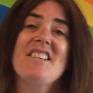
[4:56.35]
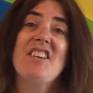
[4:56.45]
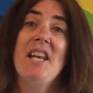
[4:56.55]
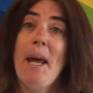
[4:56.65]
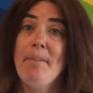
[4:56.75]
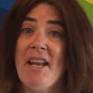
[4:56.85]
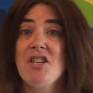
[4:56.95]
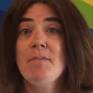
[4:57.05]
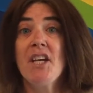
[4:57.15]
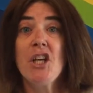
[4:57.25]
to let
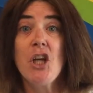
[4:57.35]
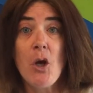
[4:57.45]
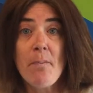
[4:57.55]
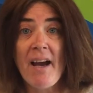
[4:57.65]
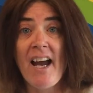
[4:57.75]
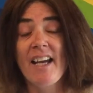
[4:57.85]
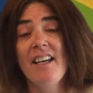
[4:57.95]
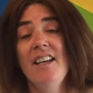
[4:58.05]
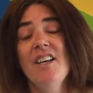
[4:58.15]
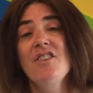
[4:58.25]
Benjamin go
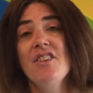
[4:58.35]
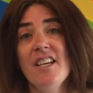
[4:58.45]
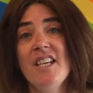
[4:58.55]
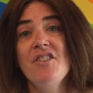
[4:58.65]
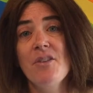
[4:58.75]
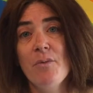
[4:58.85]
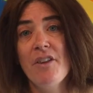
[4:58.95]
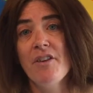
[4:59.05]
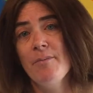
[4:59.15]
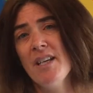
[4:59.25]
back to Egypt with them.